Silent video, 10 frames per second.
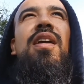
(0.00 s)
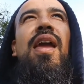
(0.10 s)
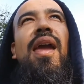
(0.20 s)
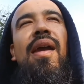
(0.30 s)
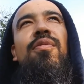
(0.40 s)

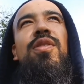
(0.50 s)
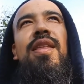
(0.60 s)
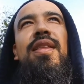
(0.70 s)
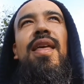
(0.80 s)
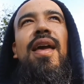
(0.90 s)

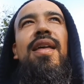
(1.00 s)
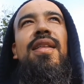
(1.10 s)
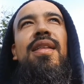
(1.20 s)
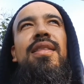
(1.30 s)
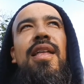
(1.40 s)
everything
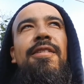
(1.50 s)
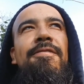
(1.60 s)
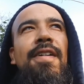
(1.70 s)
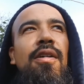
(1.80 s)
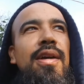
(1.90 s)
that the
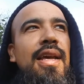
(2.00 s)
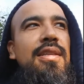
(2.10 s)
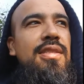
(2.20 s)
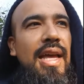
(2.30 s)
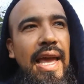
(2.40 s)
falcon
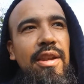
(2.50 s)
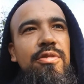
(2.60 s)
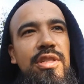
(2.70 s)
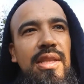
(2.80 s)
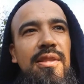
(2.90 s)
has, the
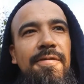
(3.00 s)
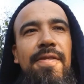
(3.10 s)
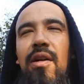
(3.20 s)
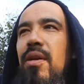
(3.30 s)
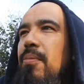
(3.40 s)
energy that the
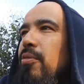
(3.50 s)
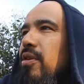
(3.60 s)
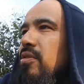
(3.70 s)
falcon brings,